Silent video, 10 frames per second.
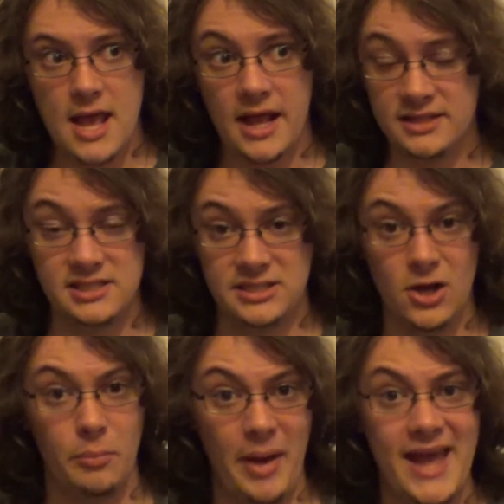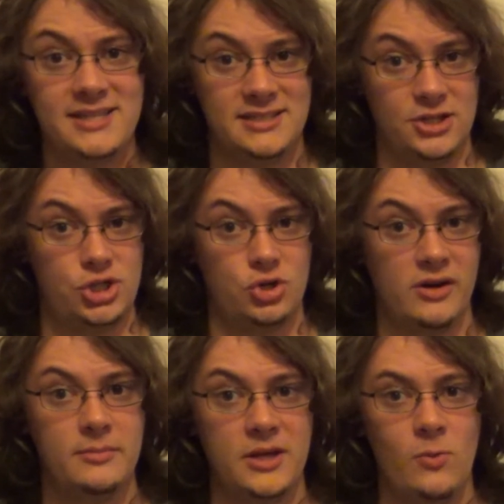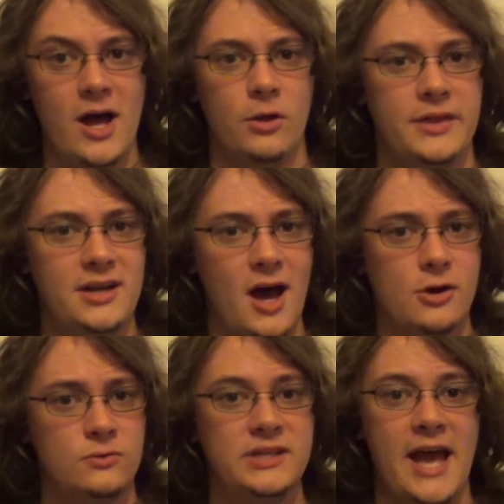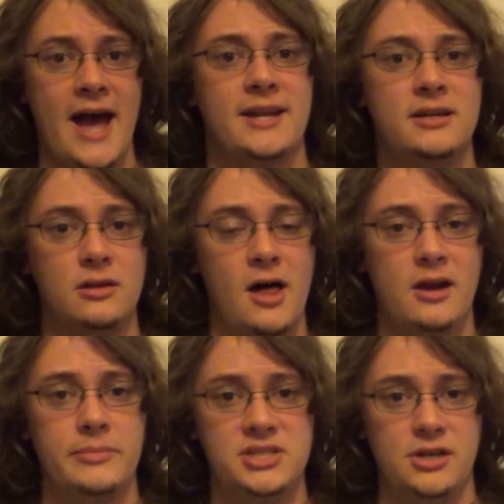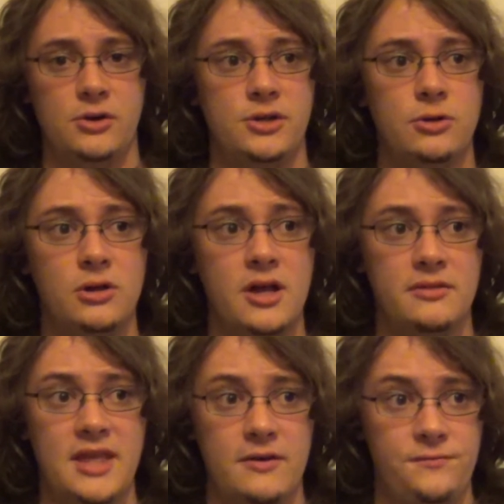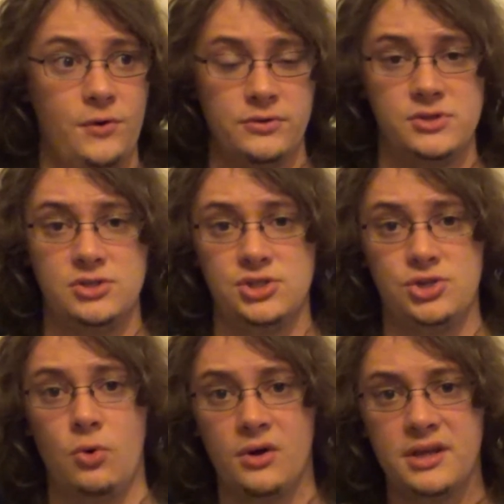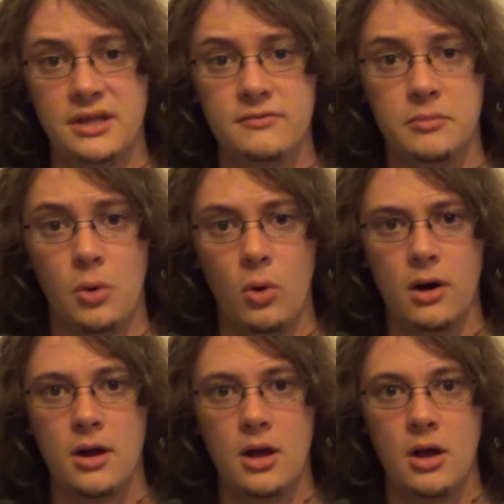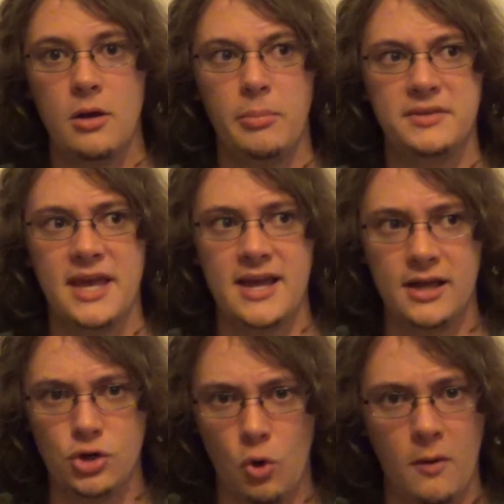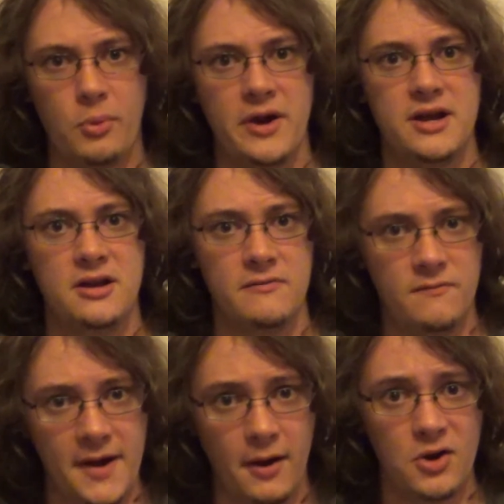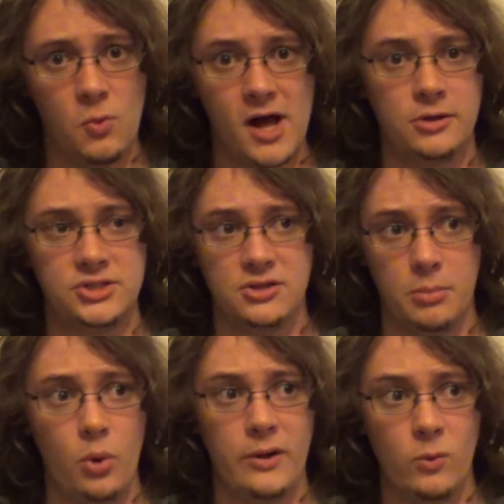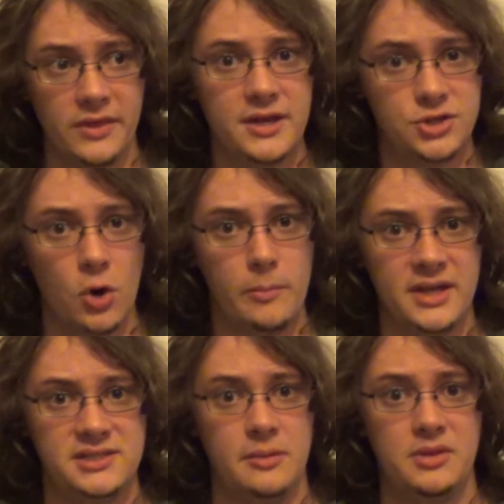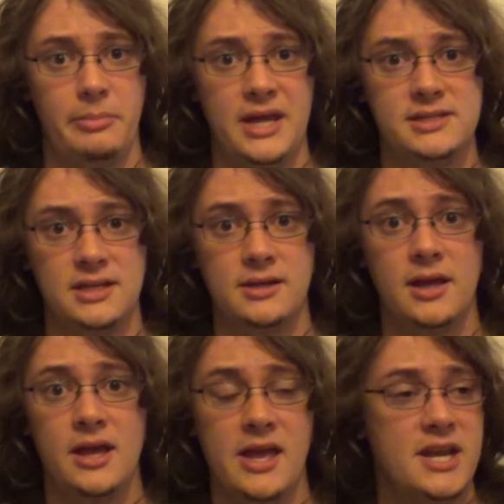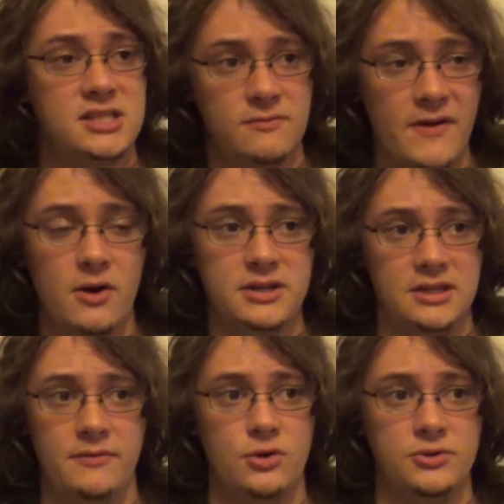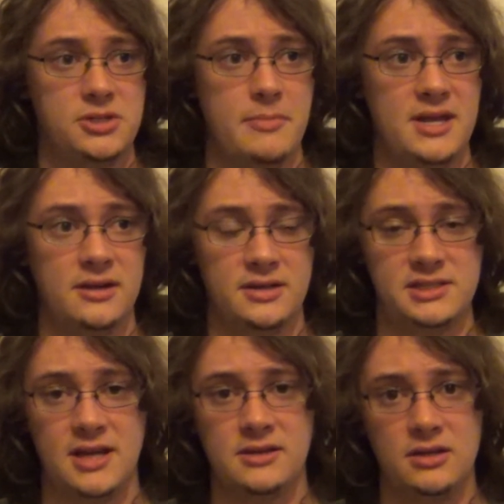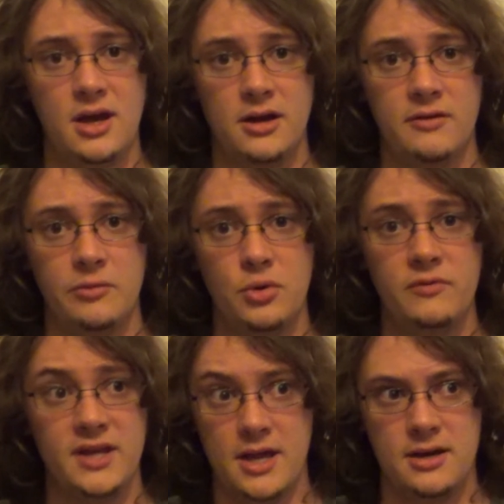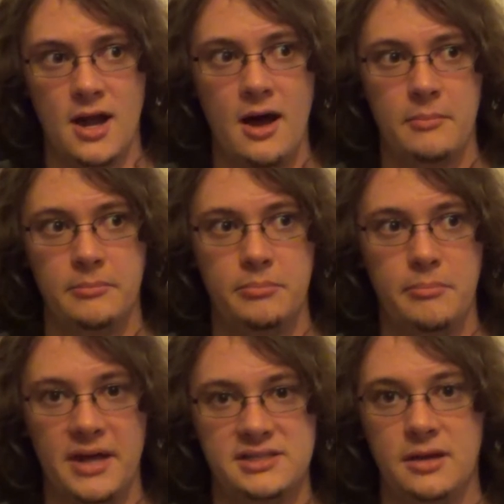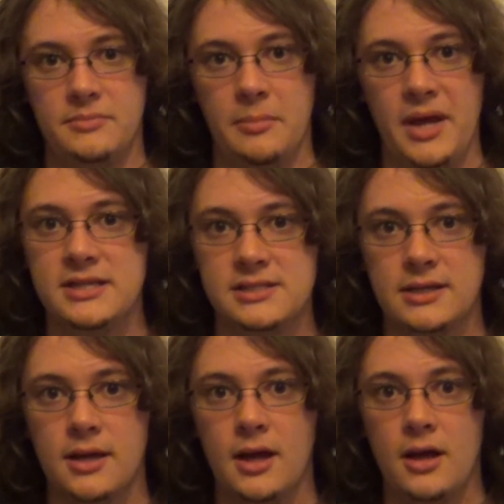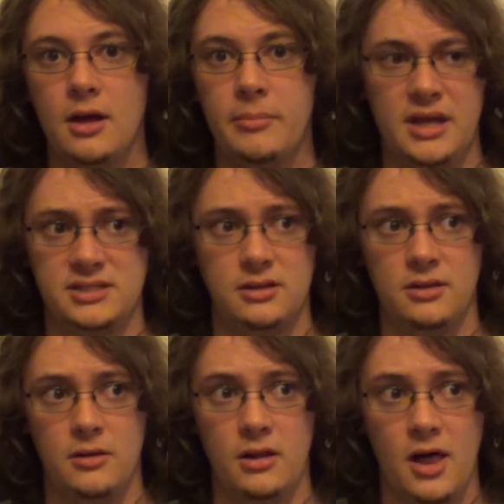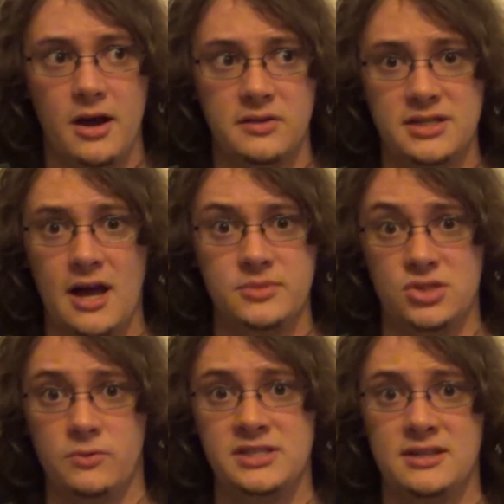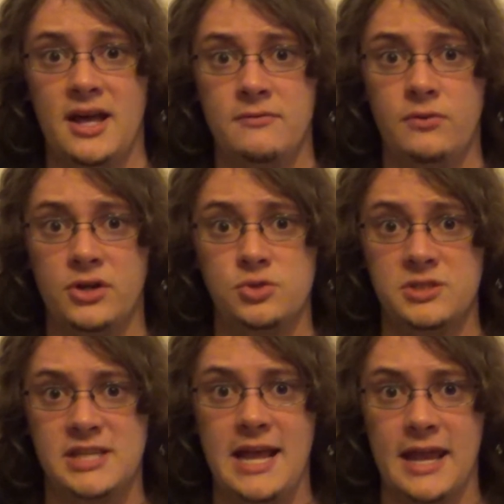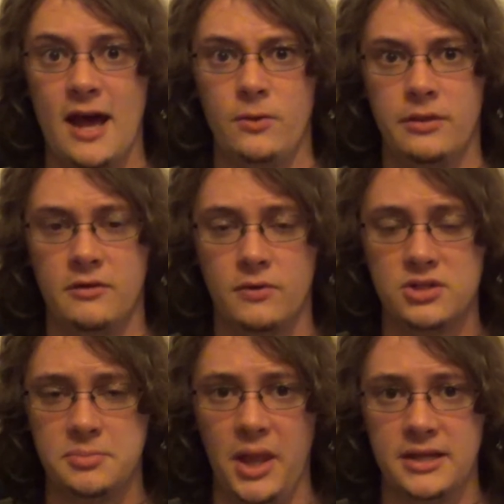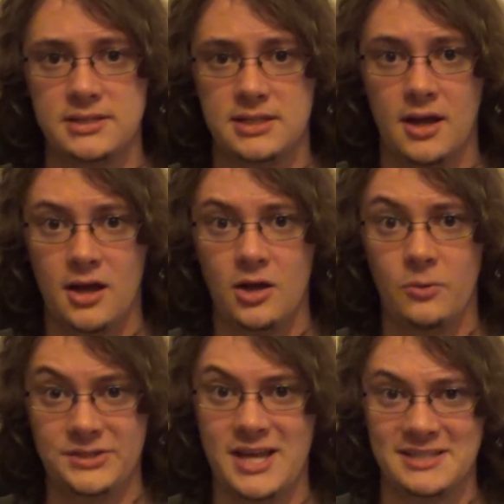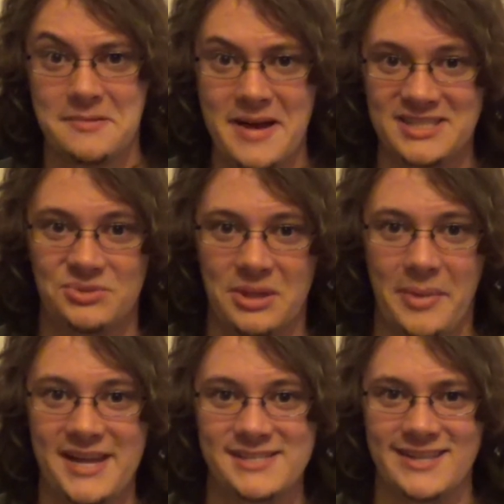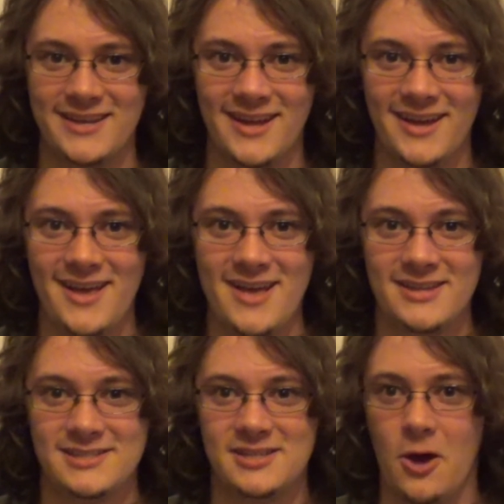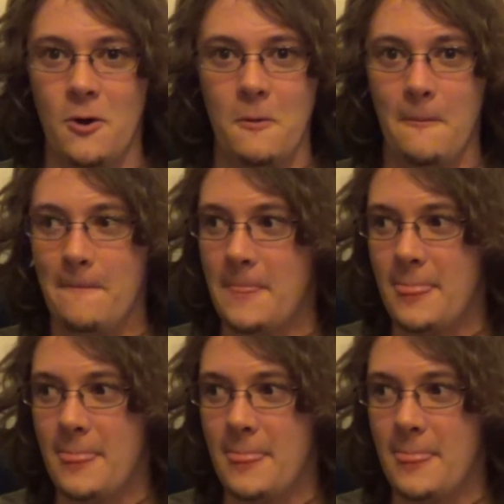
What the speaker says: it's still paced extremely well. They not only added a lot of material that furthers the story even more, but they incorporated it very well to the point where they don't mess up the pacing. It is very difficult to make an extended cut of a movie and not mess up the pacing. Because a lot of the times, the reason that footage was taken out in the first place was because it messed with the pacing. So